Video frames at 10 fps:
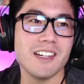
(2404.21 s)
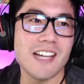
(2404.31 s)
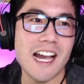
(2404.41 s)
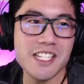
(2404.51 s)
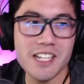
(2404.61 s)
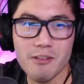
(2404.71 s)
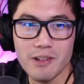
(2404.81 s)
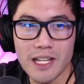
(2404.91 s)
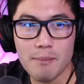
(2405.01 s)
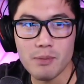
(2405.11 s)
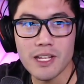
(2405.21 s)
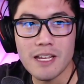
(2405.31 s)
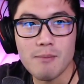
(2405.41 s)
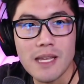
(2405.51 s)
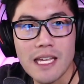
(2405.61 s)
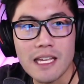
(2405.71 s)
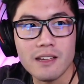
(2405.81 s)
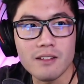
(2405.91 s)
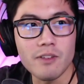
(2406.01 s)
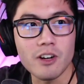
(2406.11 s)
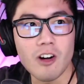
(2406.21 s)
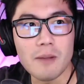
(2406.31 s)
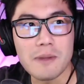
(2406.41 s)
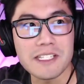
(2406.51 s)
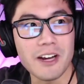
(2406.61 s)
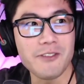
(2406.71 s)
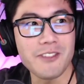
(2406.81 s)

Actually, not really. I'm bullying me for calling myself